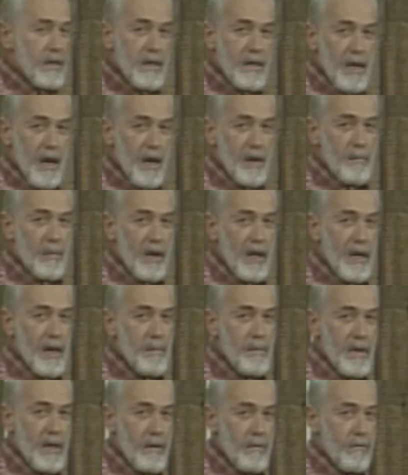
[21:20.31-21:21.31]
you got to play a
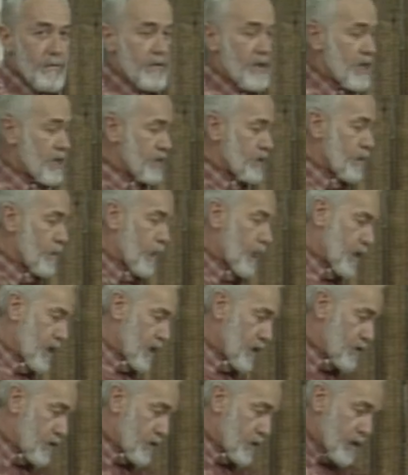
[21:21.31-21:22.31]
big fish,
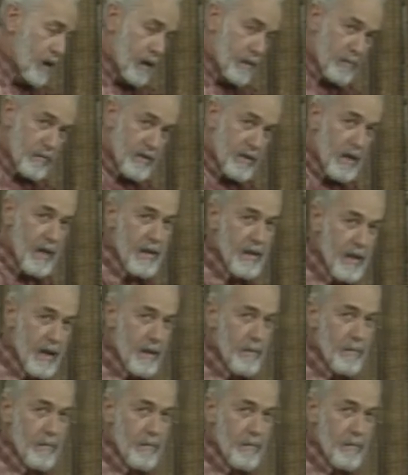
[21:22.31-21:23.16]
and you're going to take that